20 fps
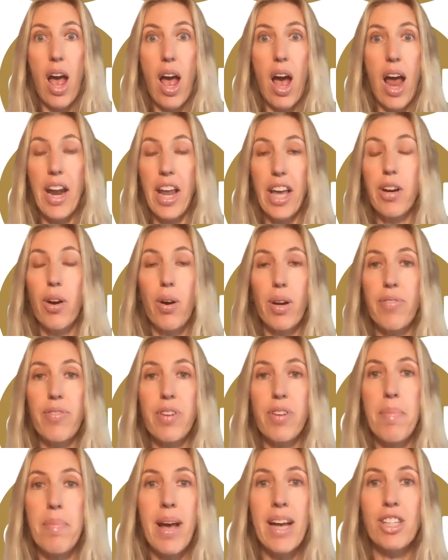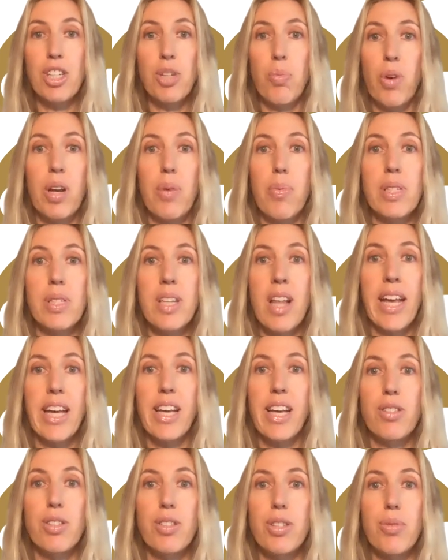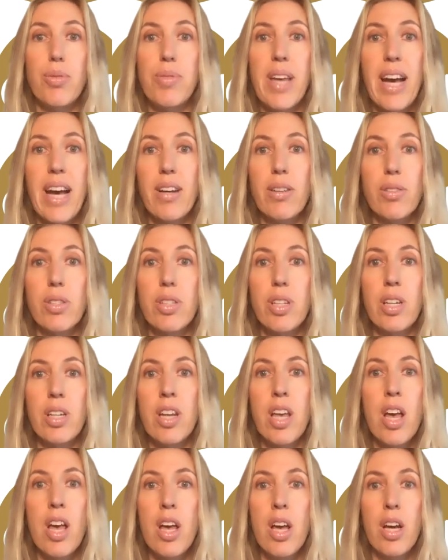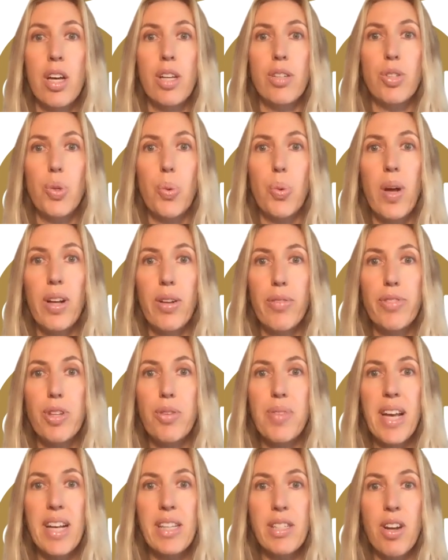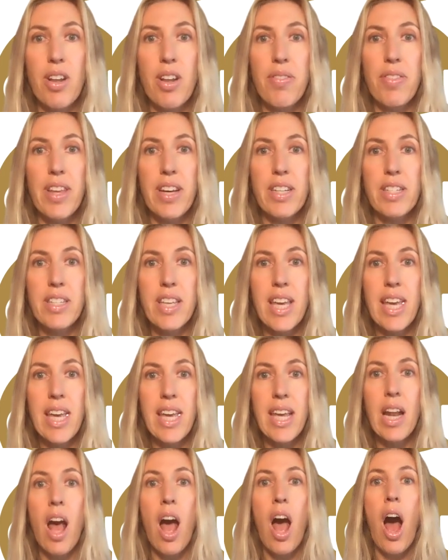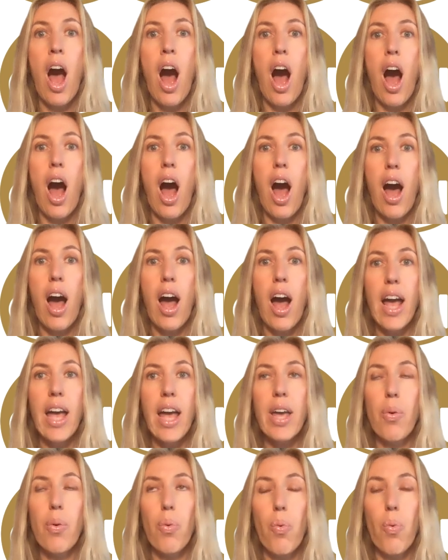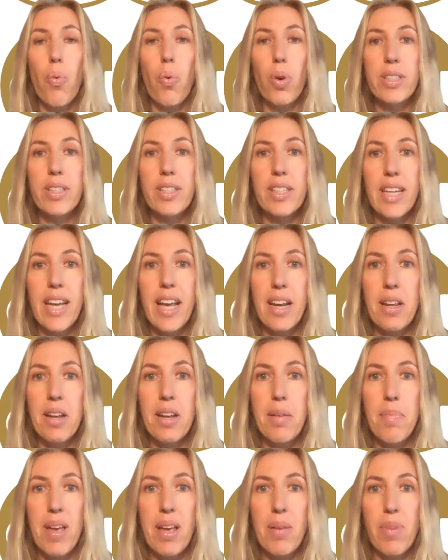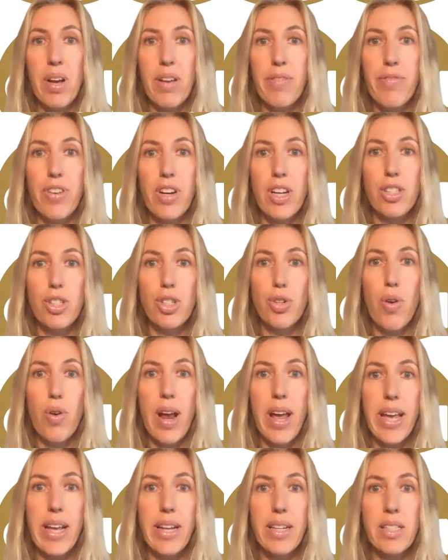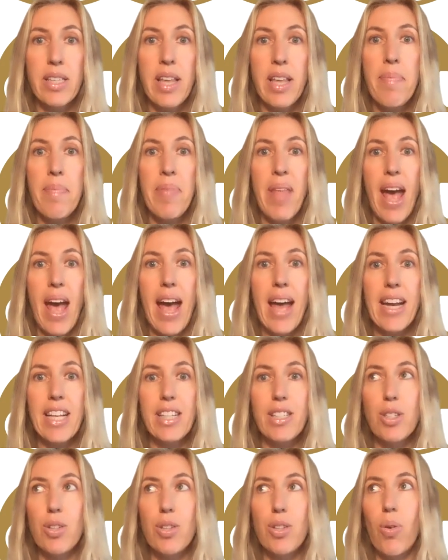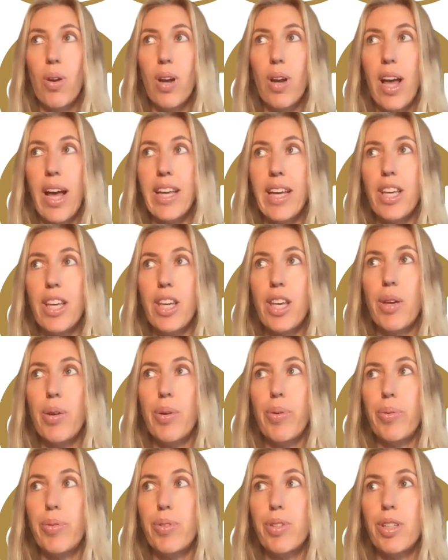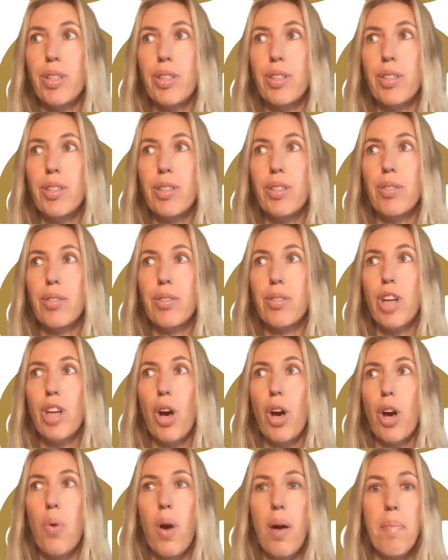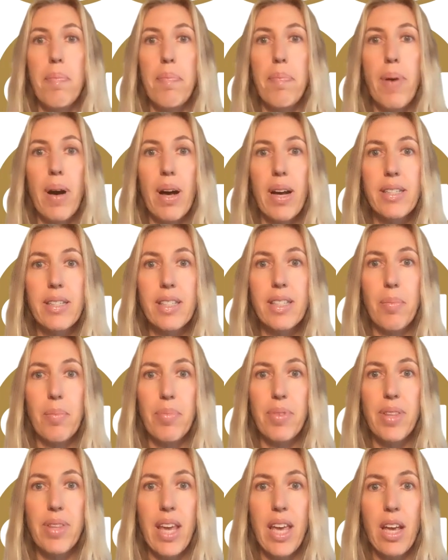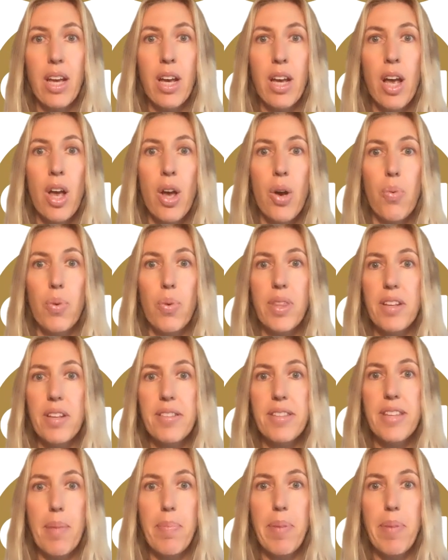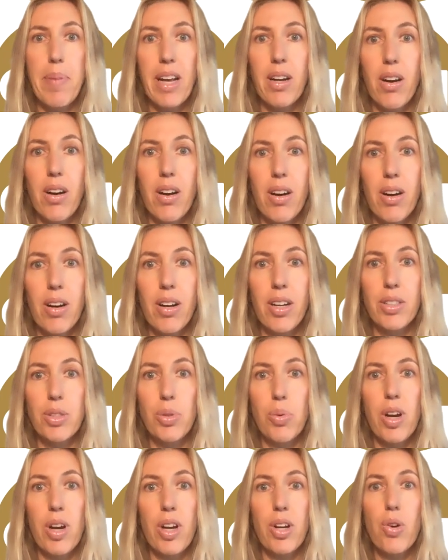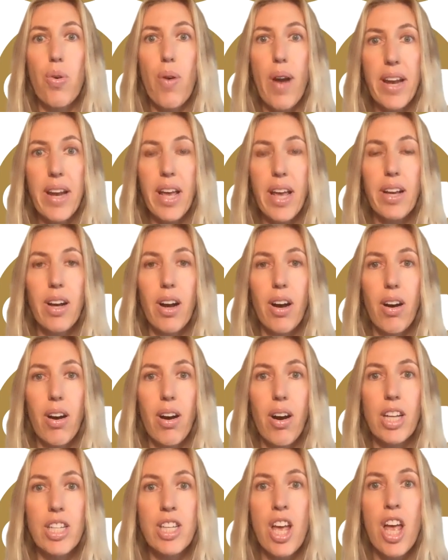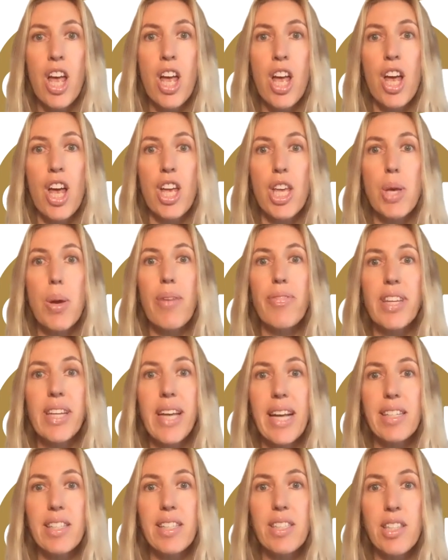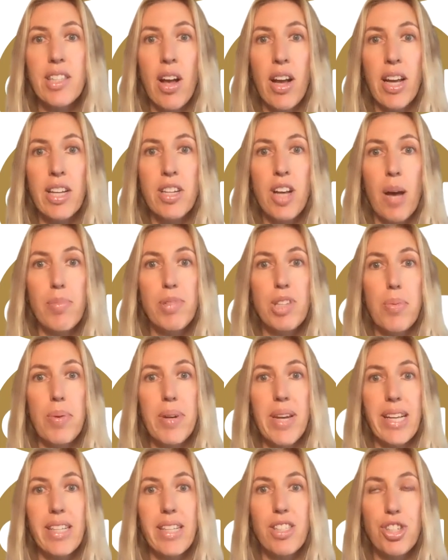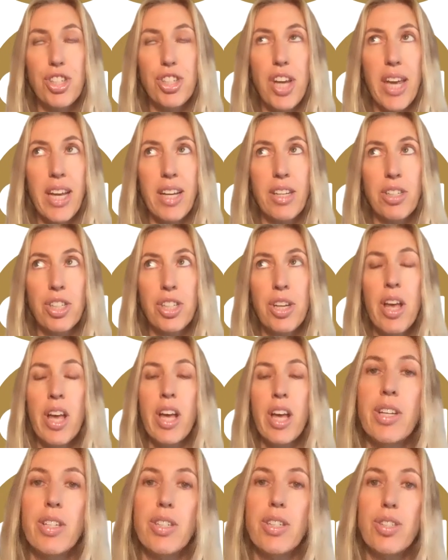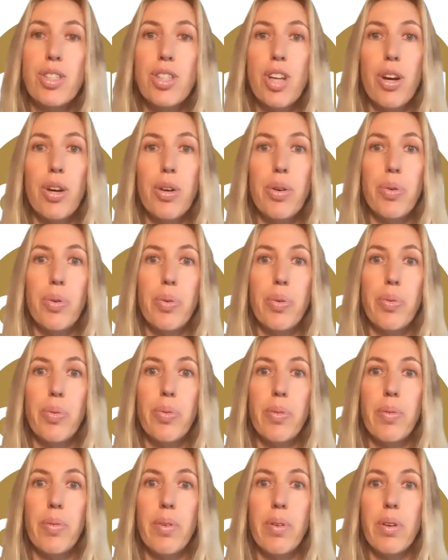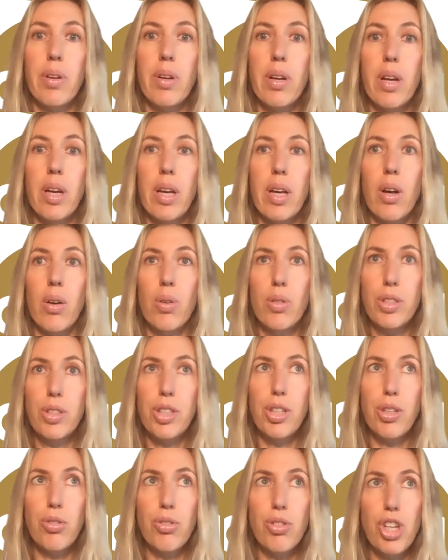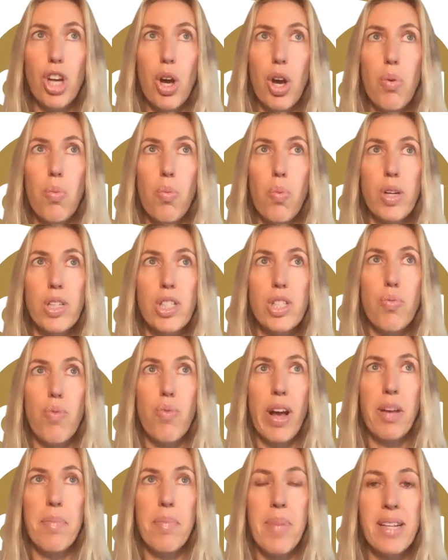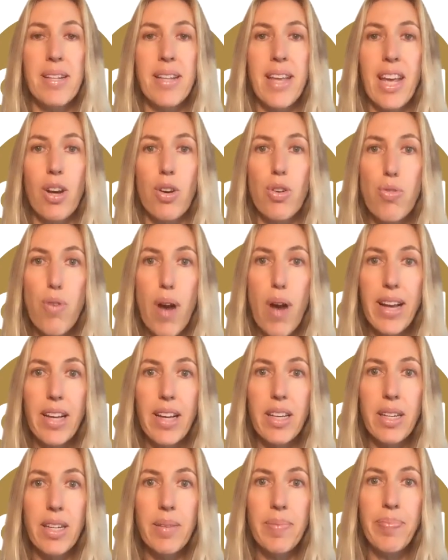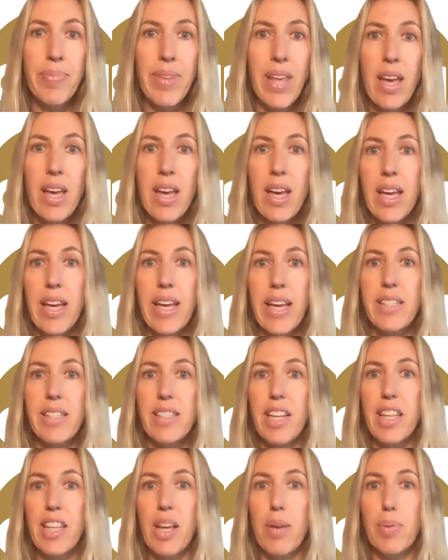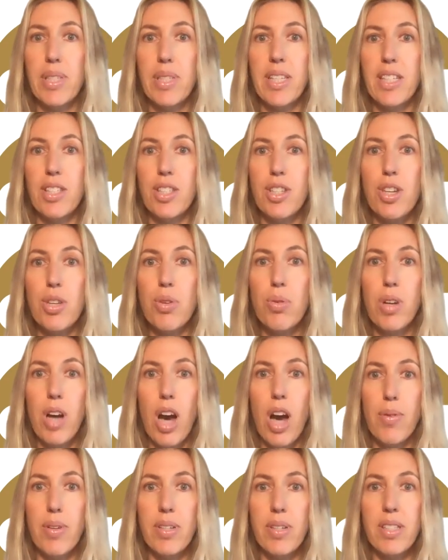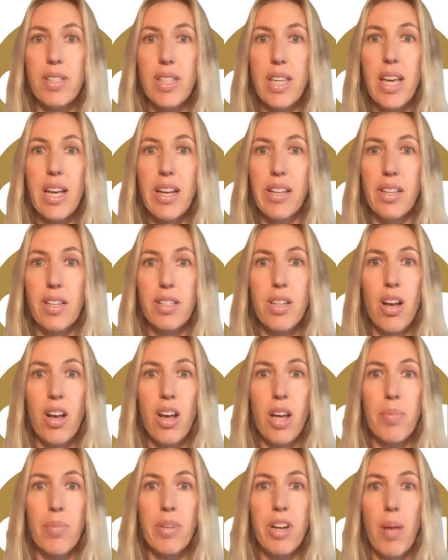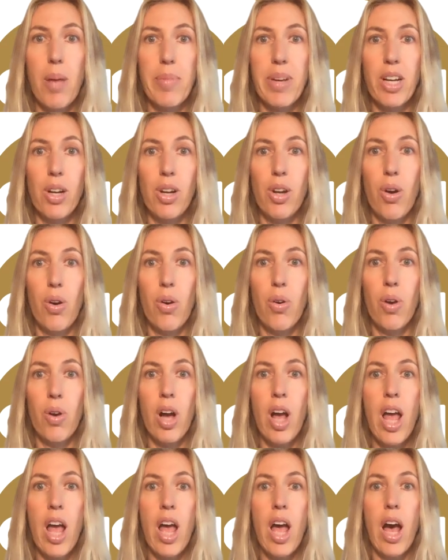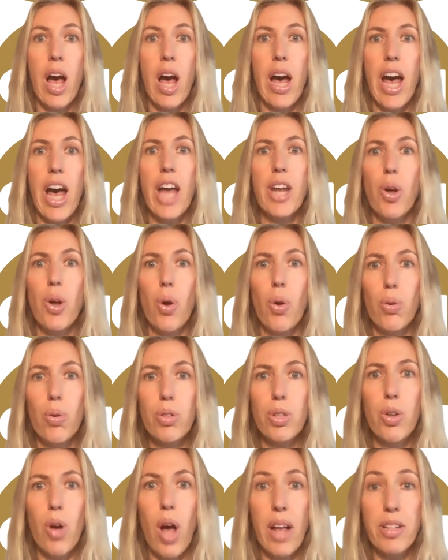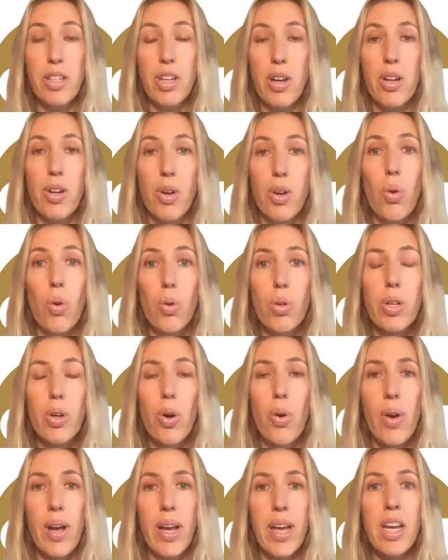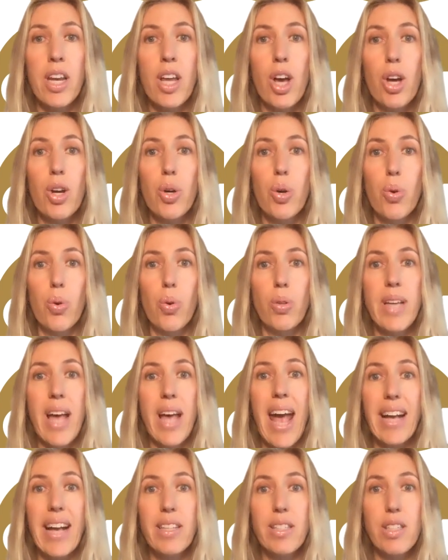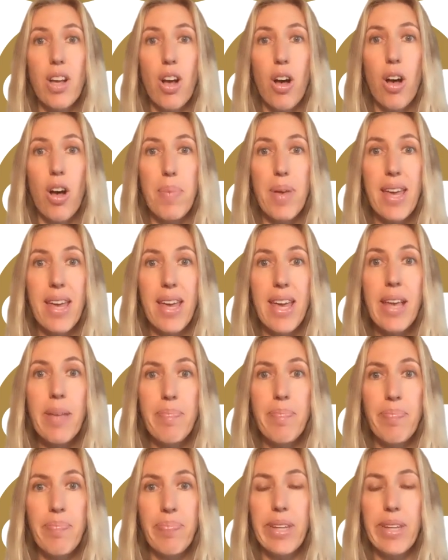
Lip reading: and I can't even imagine what it was like in 2012, 2013, I wanted to get in and make my first trades. And it's not like you just go and buy something with a debit card or a credit card. You have to get signed up to an exchange. So Altucher was recommending Kraken. He said there was this new currency at the time coming along, under an altcoin called XRP